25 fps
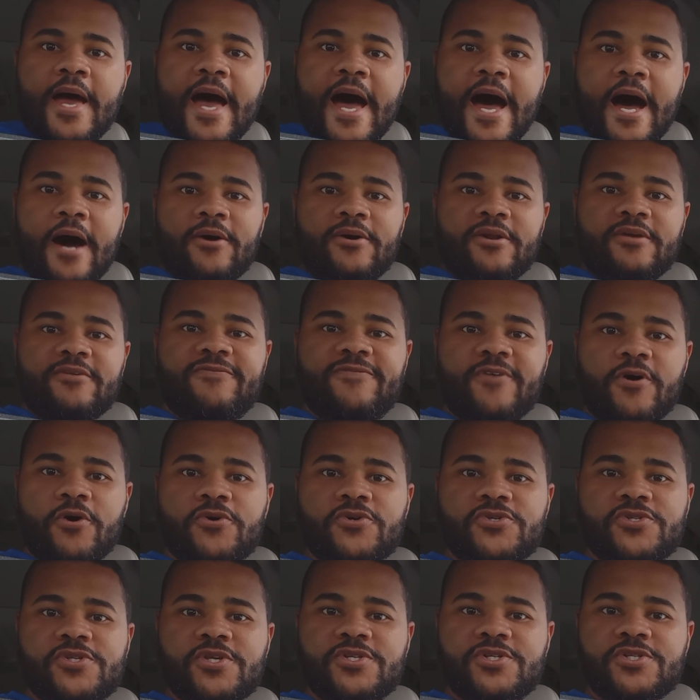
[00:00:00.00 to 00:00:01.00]
Howdy
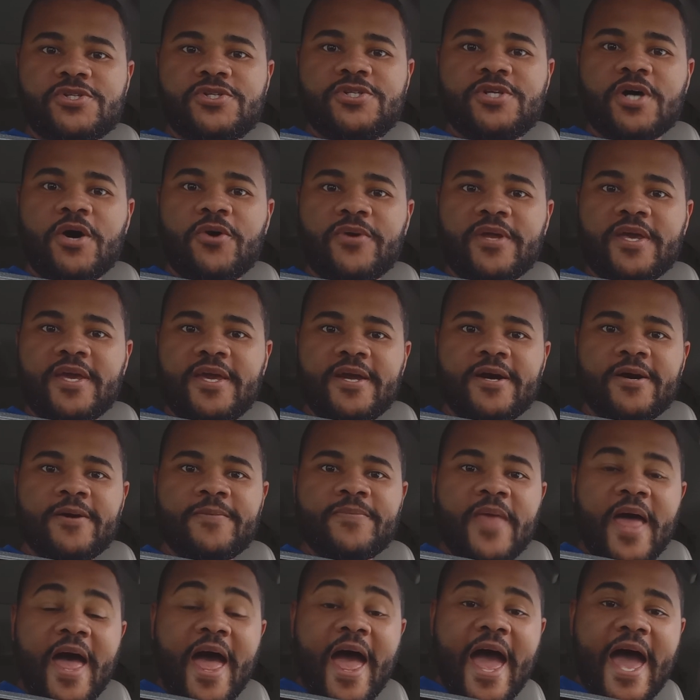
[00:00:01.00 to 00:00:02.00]
folks, this is Tony here,
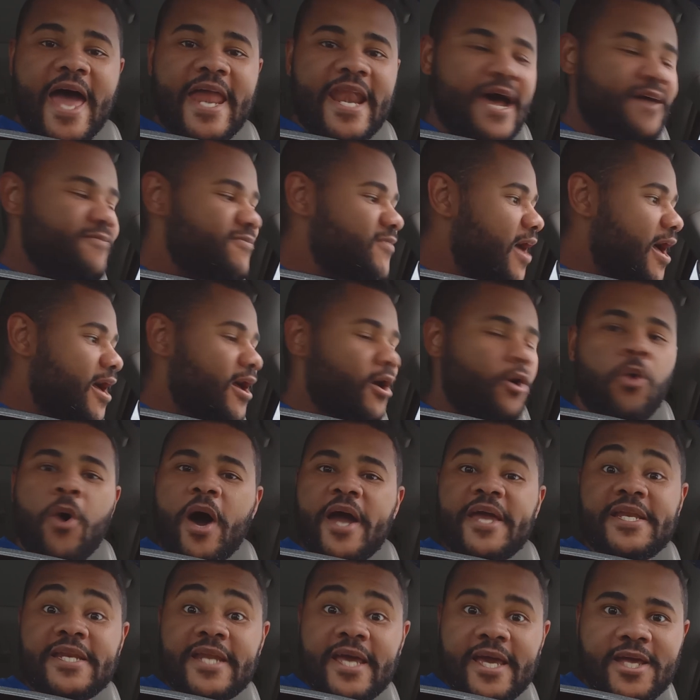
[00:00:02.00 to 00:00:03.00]
and I've got
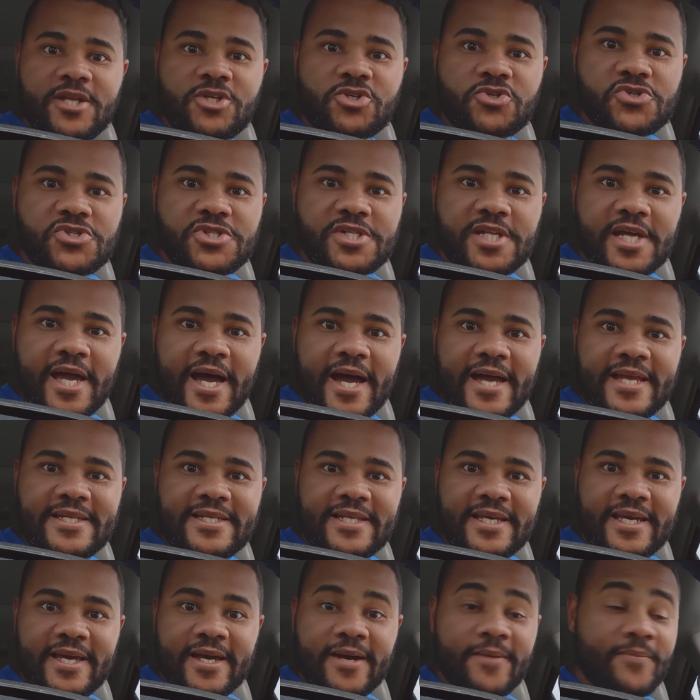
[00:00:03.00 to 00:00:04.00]
quite an interesting
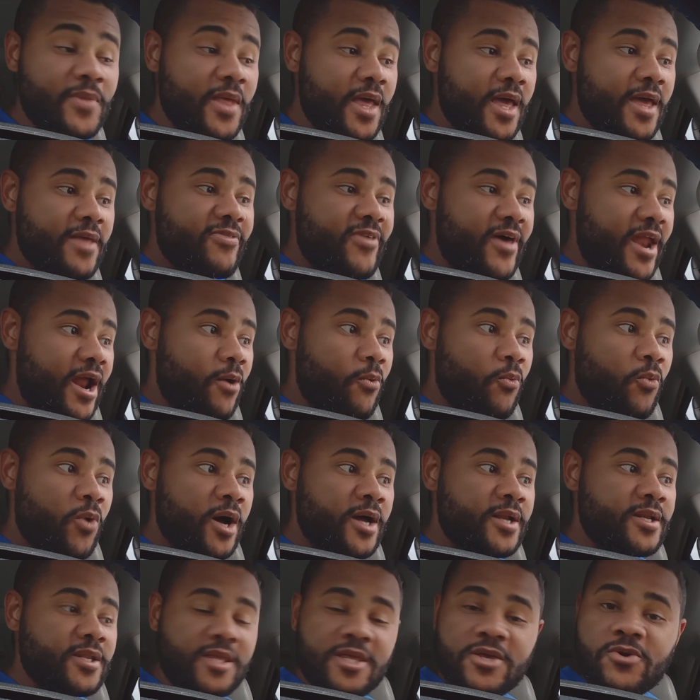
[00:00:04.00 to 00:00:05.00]
idea that I
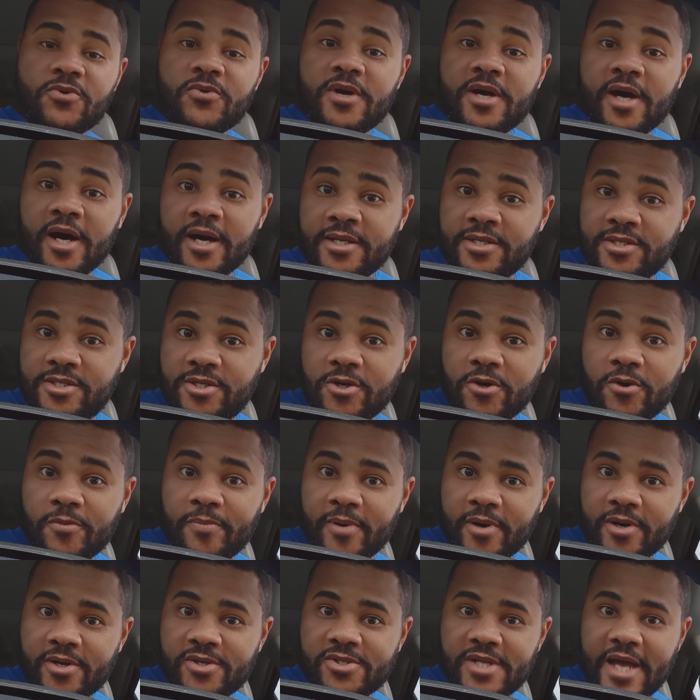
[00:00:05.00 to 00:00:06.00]
want you
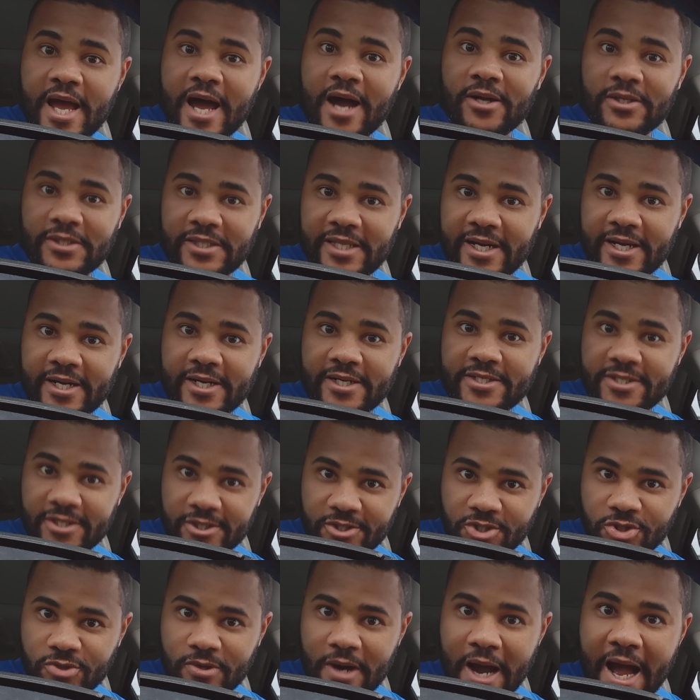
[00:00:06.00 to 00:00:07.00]
GunTubers out there to
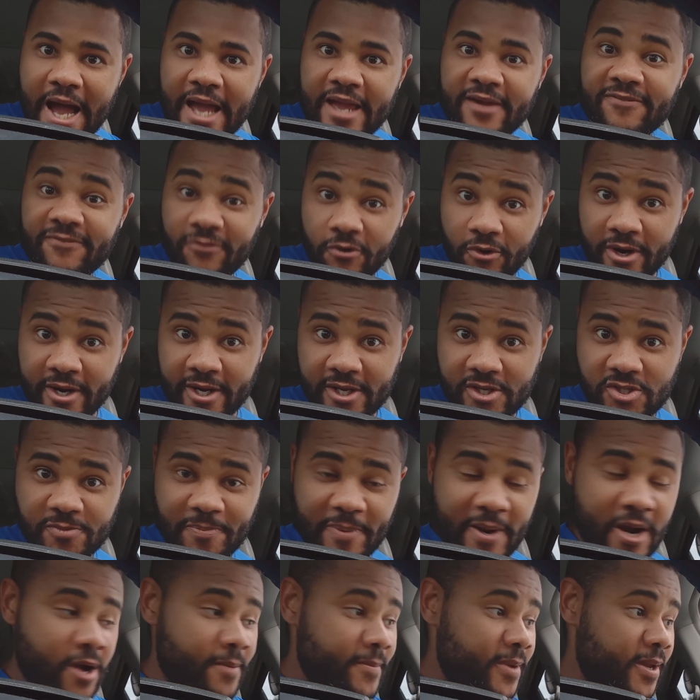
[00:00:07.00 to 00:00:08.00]
try for an
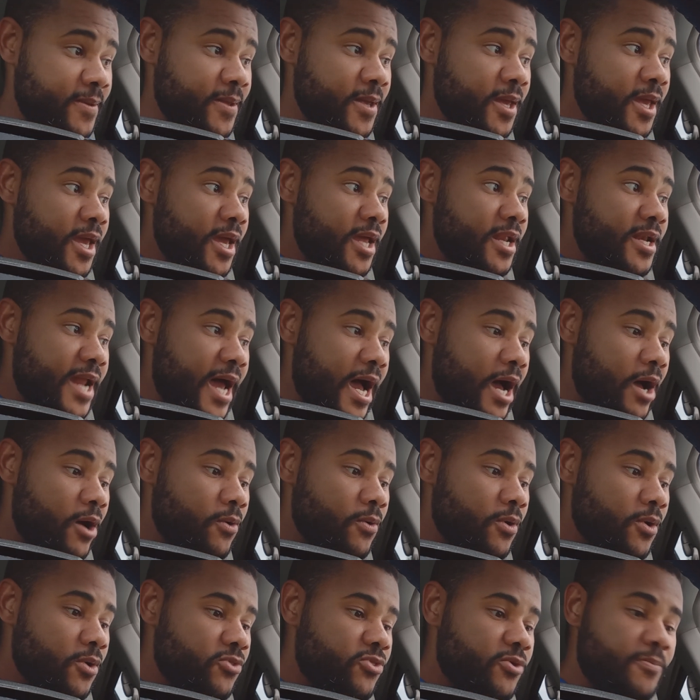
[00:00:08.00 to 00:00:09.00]
experiment.
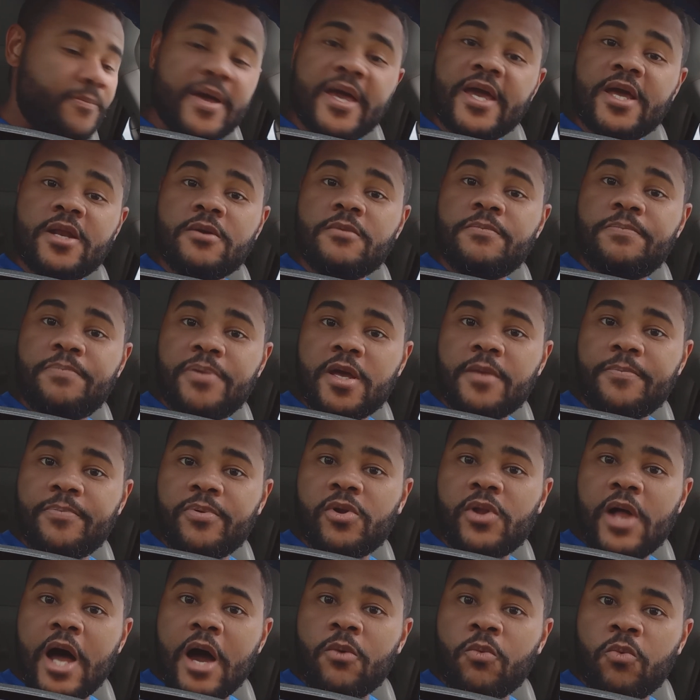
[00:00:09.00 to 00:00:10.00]
Now, the main
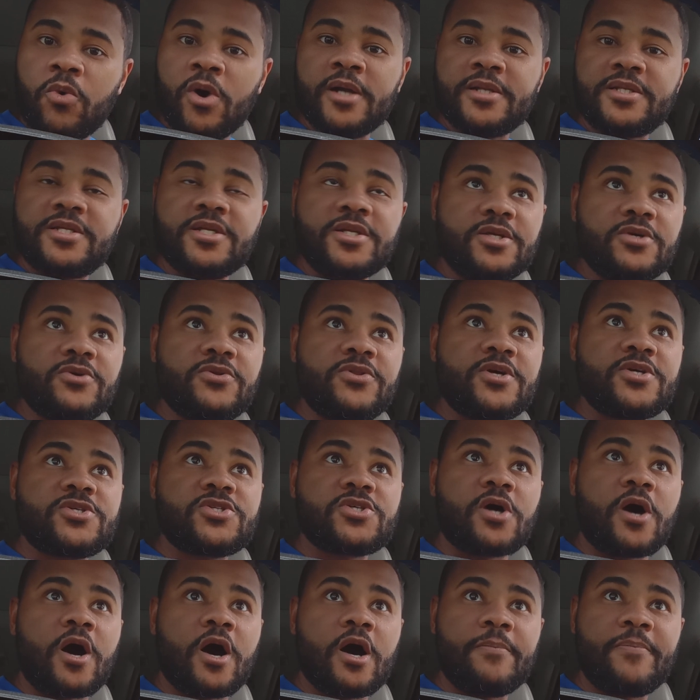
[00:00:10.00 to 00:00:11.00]
people I want to do
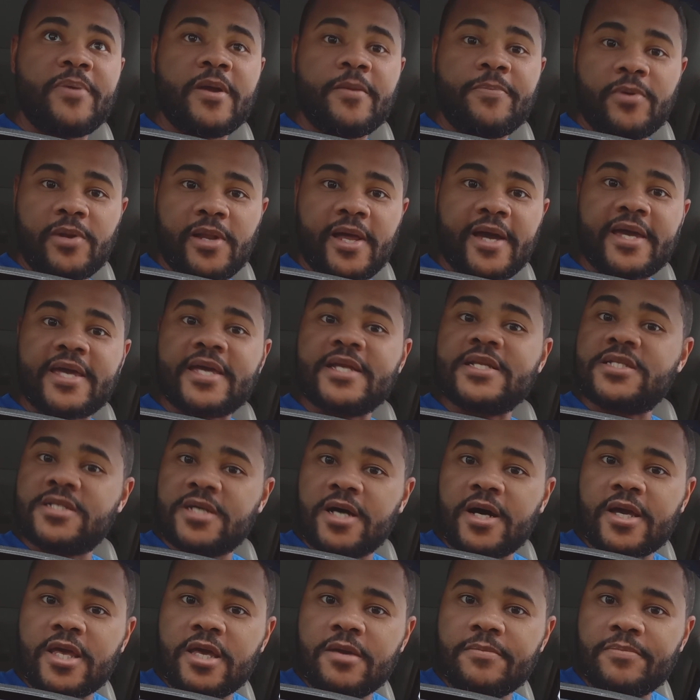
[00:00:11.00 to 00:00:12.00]
this are people like
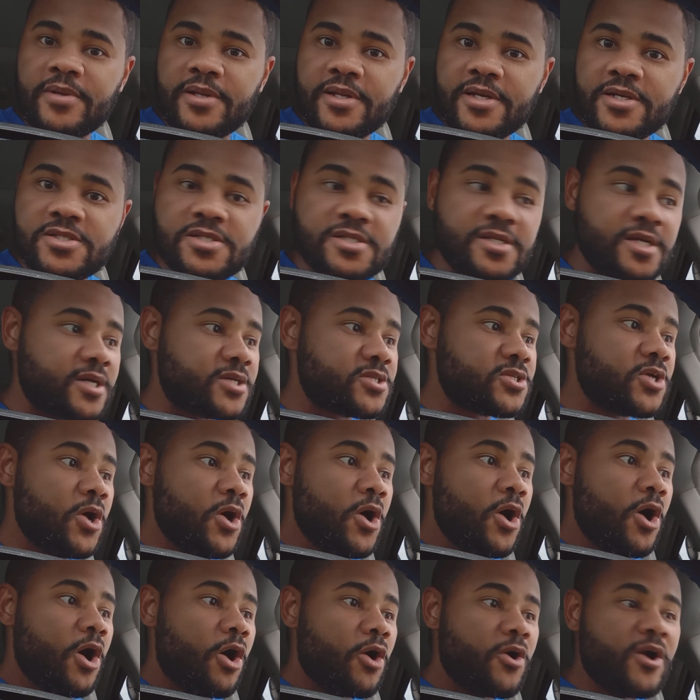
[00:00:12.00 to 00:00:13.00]
Kentucky Ballistics,
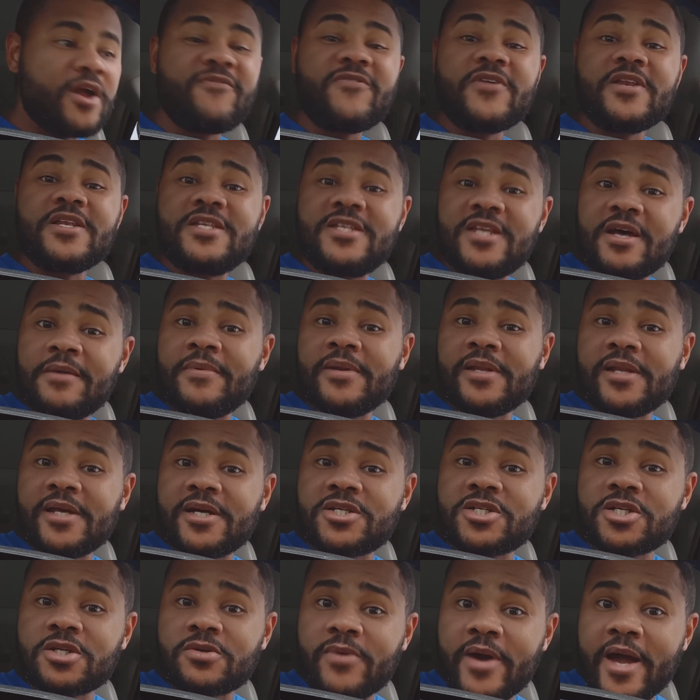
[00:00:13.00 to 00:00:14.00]
or even
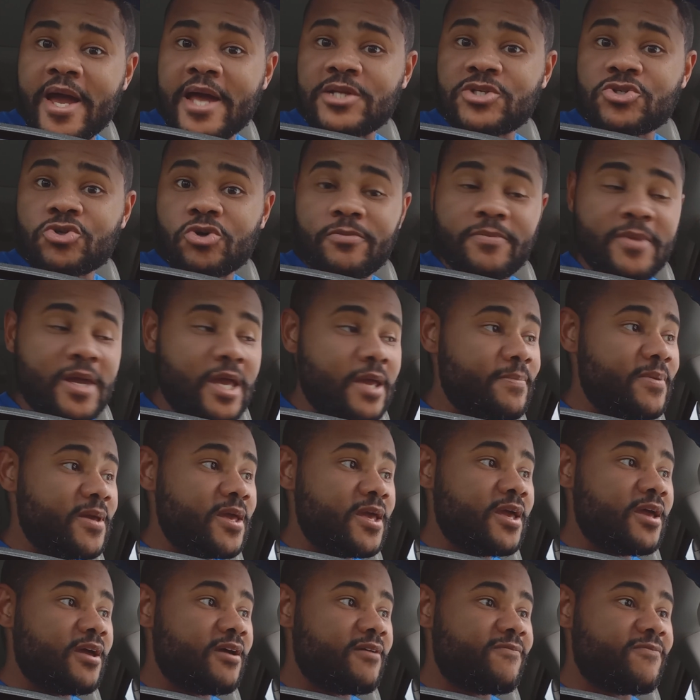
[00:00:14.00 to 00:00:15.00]
Demolition Ranch, or
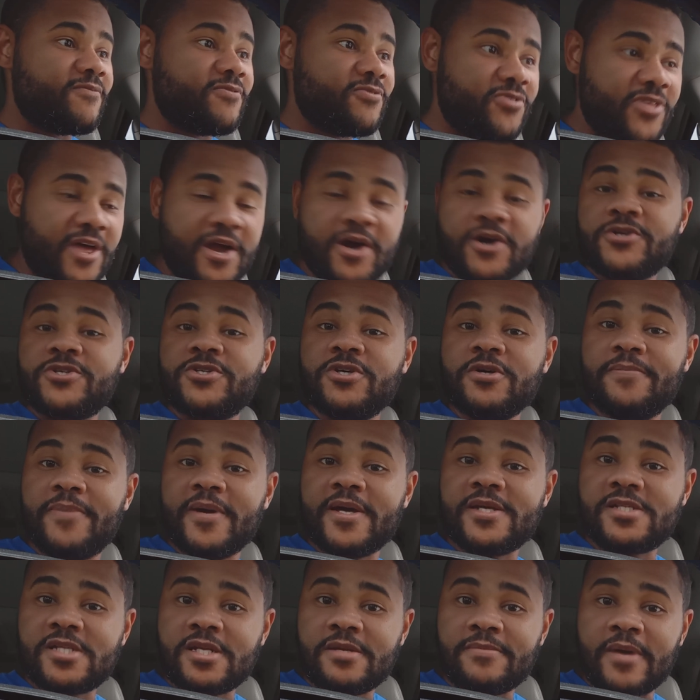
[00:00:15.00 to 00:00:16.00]
maybe if they're too
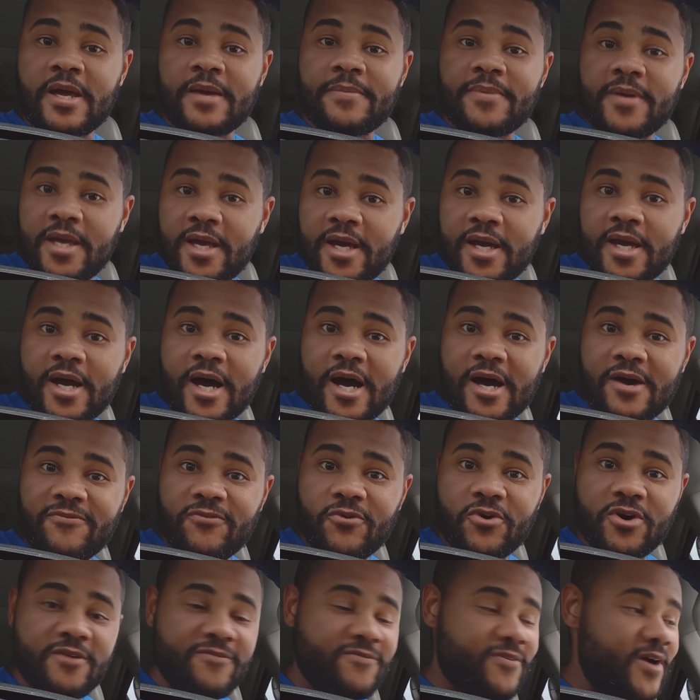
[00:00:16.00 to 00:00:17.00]
busy, maybe Hickok
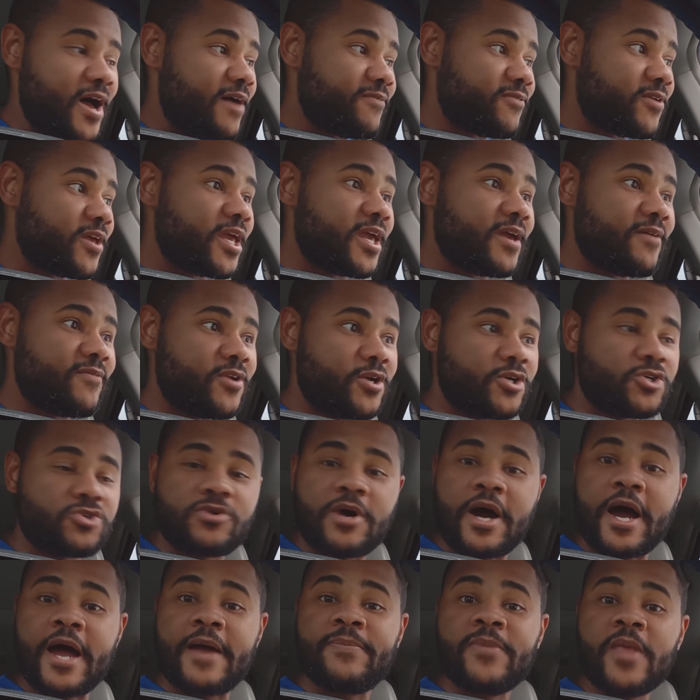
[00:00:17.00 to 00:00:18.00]
45 can give it a
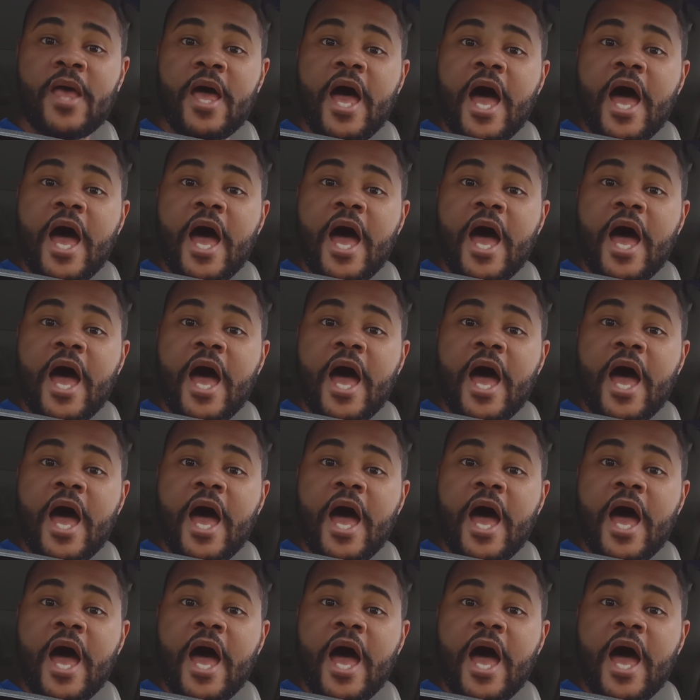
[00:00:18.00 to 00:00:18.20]
try.